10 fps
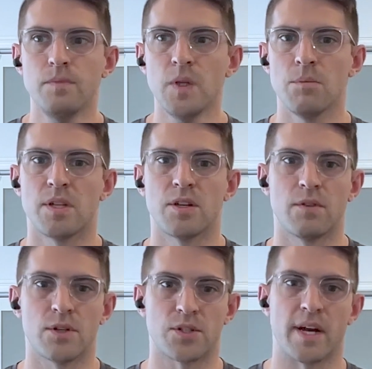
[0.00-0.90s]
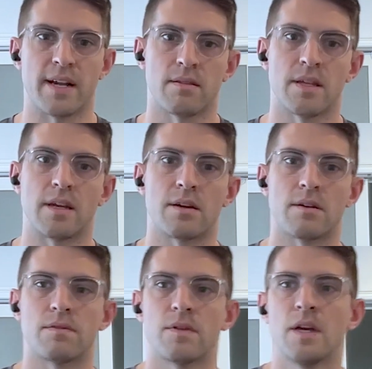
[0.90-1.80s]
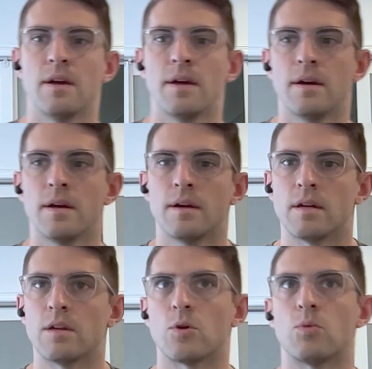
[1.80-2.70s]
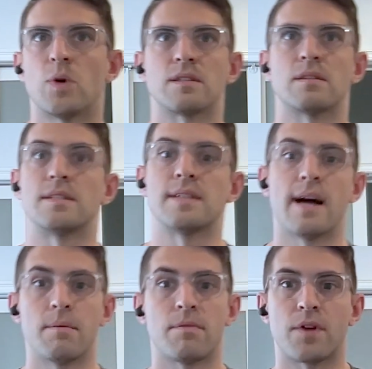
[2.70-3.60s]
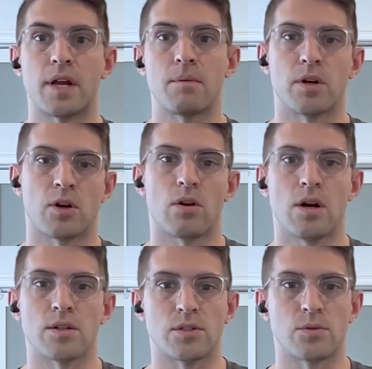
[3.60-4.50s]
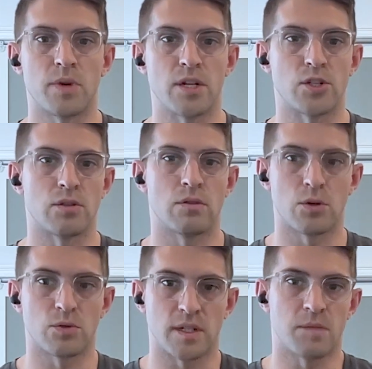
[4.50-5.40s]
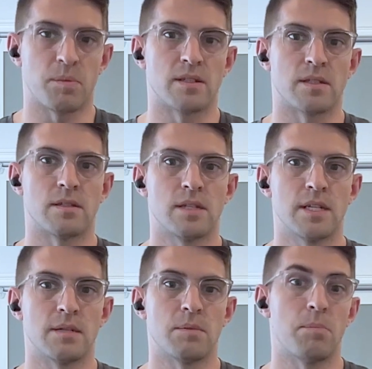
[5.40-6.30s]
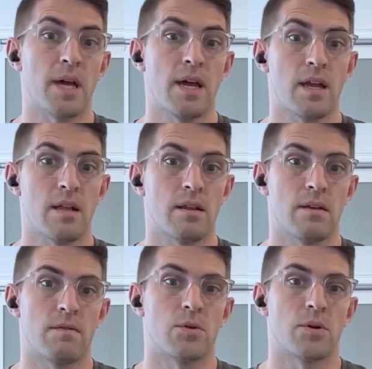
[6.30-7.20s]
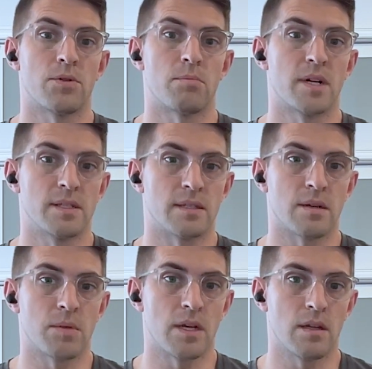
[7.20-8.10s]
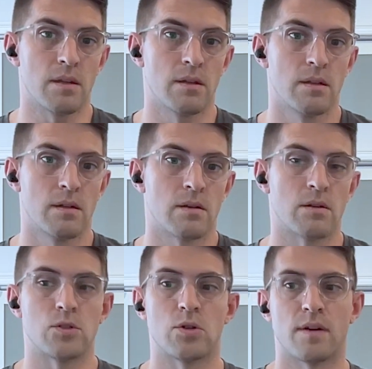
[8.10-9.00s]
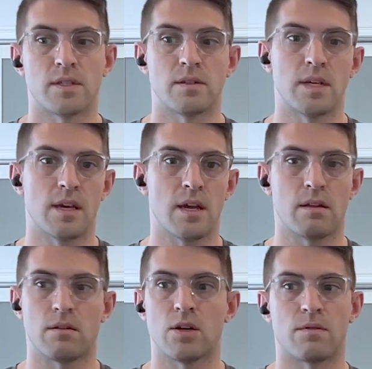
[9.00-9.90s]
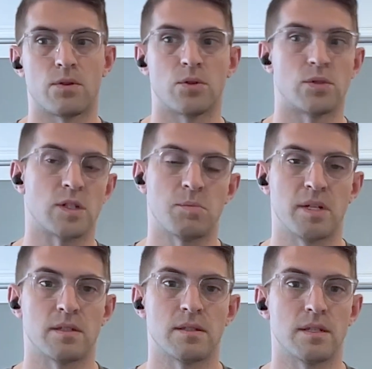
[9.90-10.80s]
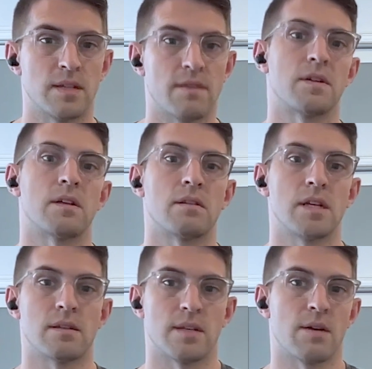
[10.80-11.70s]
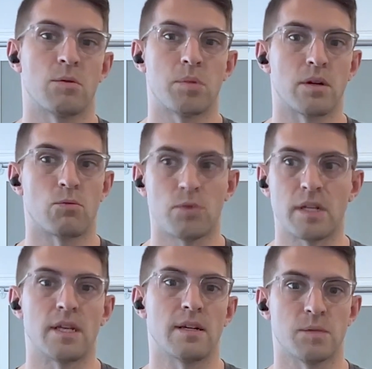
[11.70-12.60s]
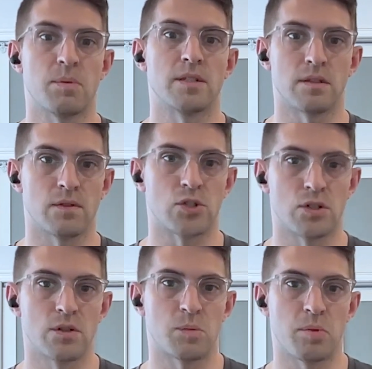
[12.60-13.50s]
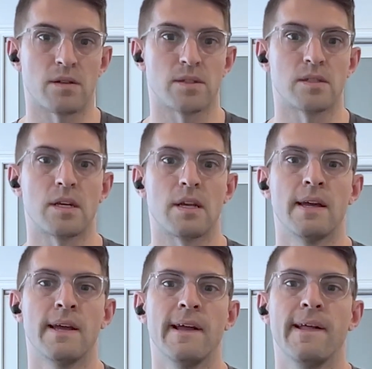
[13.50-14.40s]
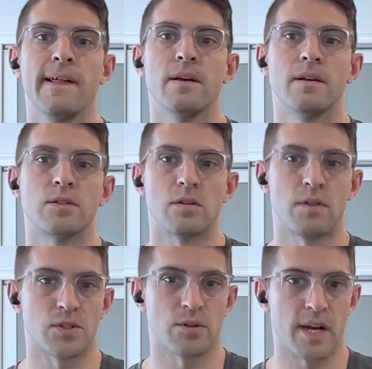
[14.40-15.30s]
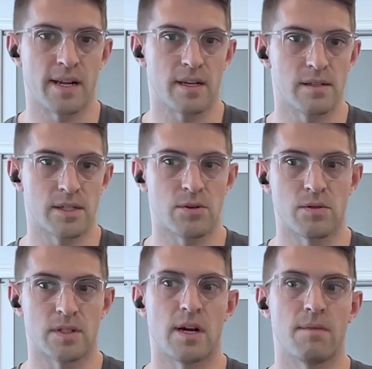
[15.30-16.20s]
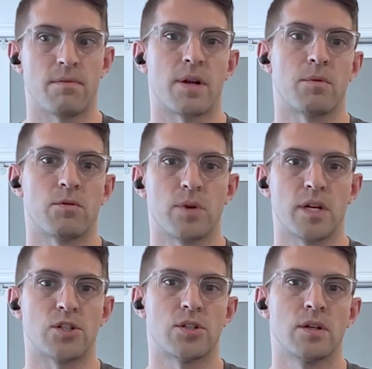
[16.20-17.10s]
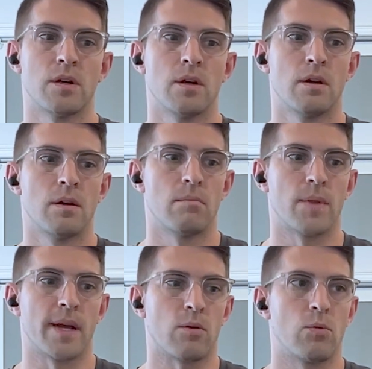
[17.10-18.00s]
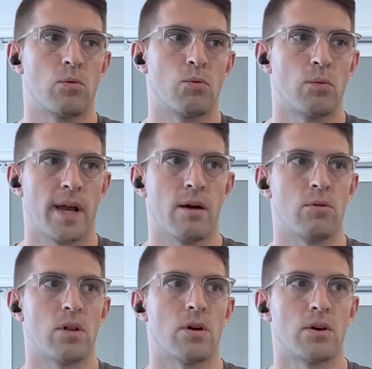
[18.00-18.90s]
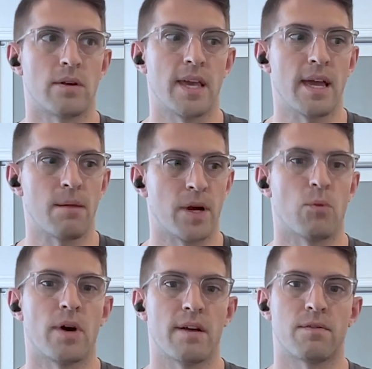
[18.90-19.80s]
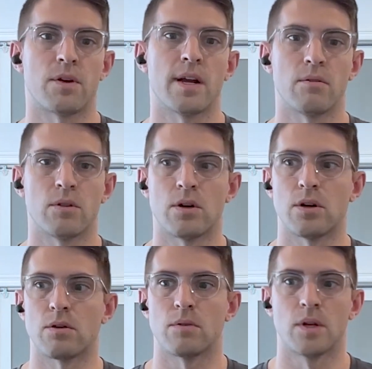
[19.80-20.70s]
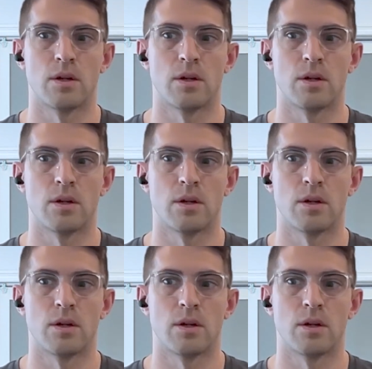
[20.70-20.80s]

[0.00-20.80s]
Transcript: But then you've also got to think of, what's the time frame across which those expenses need to be paid if no other money's coming in, because you obviously can't cover those expenses indefinitely, because that would be a really expensive insurance policy. So you've also got to consider the time frame of which, like, how long can my wife, or how long,